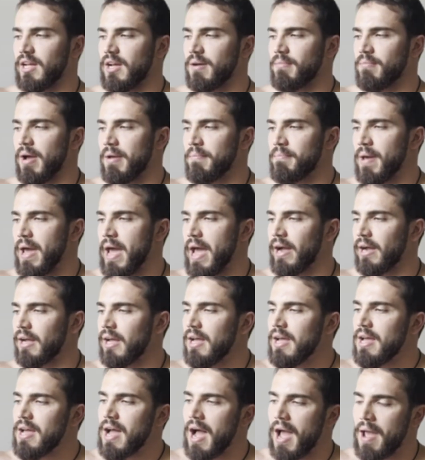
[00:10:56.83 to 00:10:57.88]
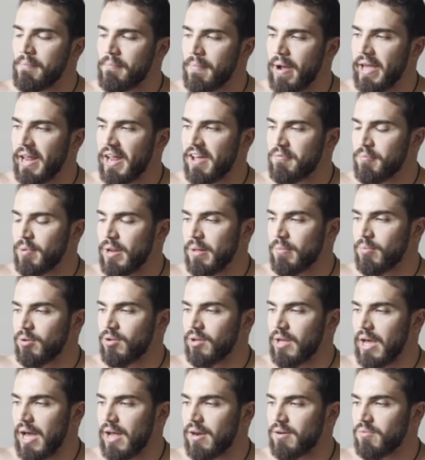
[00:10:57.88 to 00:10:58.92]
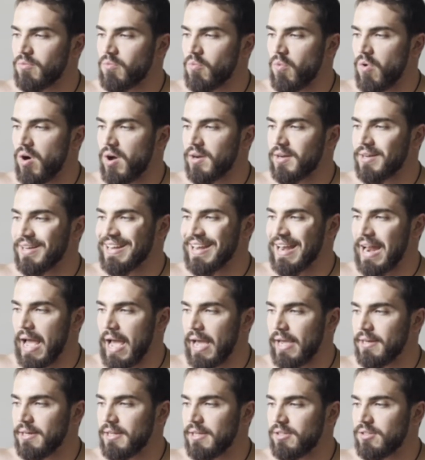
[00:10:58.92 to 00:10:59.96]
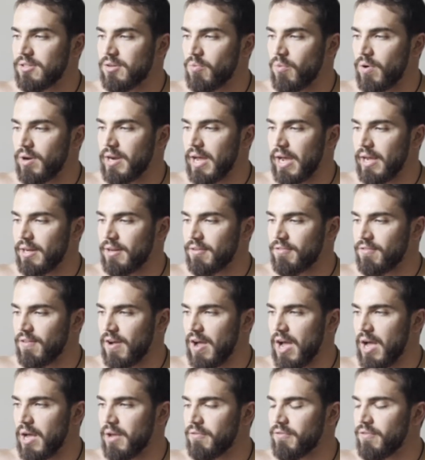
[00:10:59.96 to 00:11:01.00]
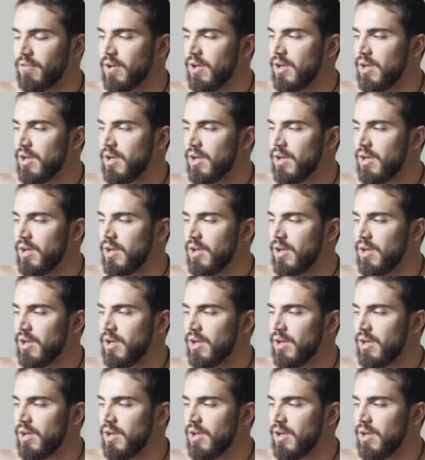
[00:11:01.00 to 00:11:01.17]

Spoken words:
up my back, I might have been able to got 190 to 195,